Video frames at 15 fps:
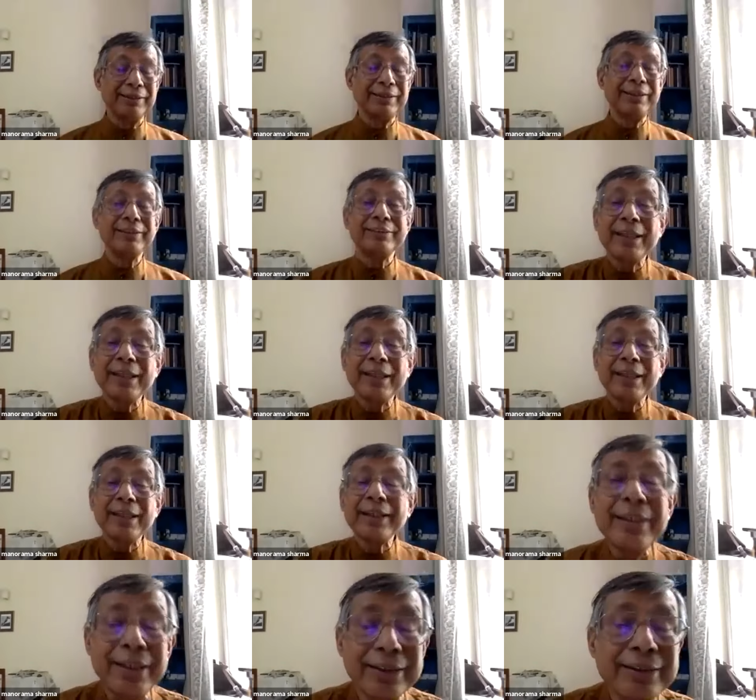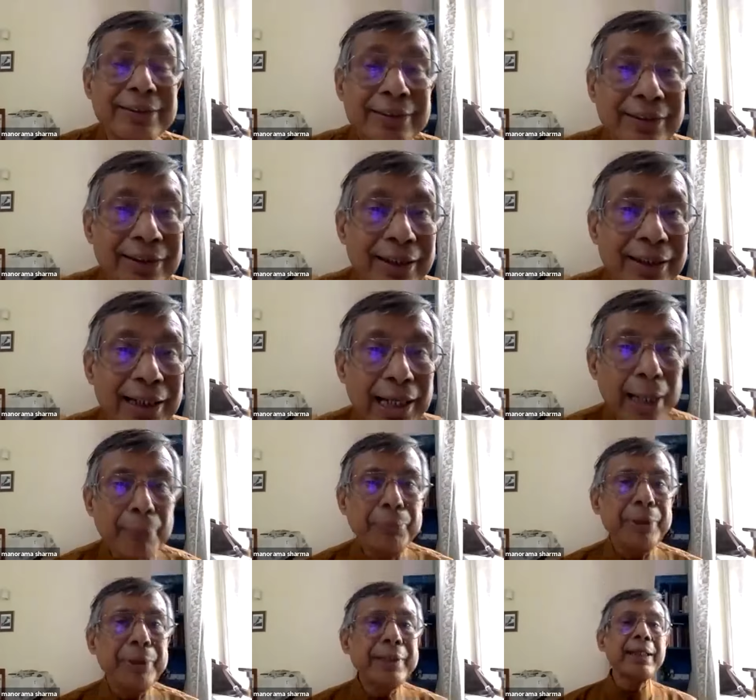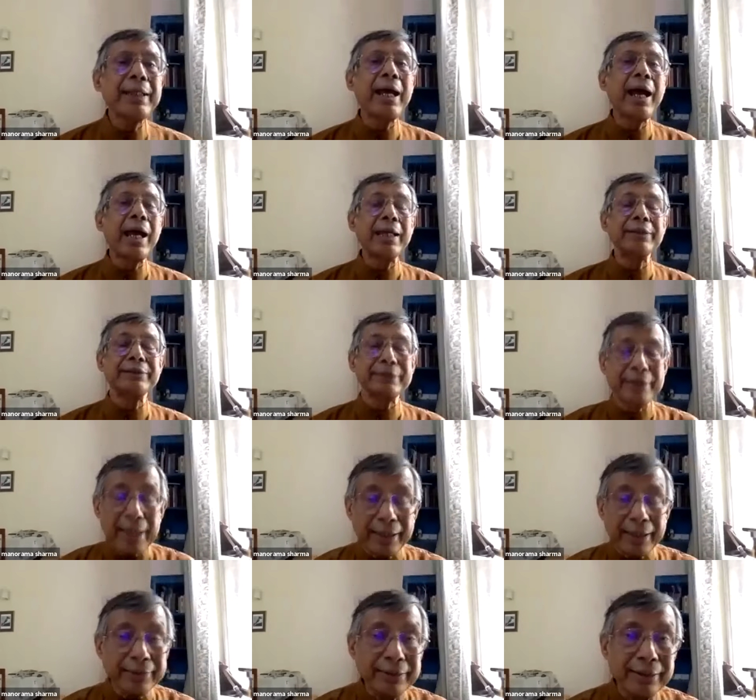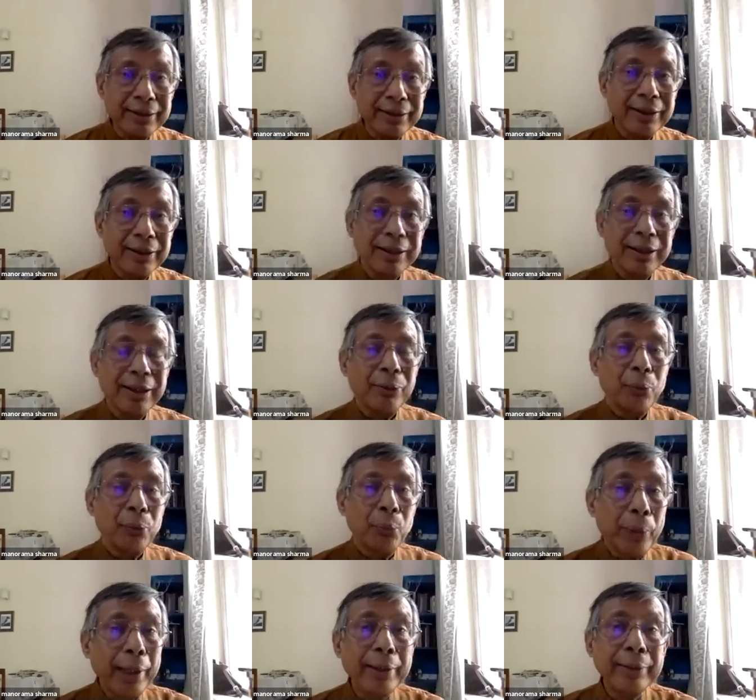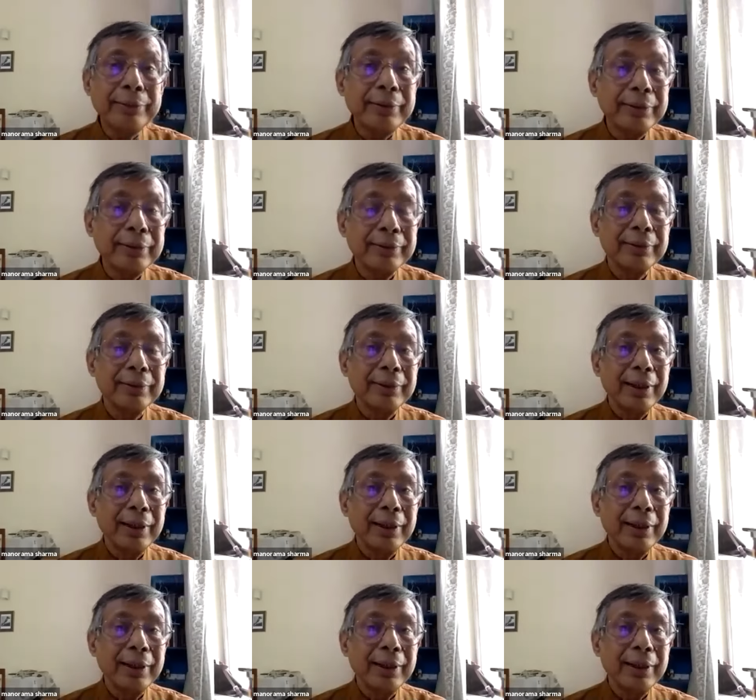The second is everything I said went okay.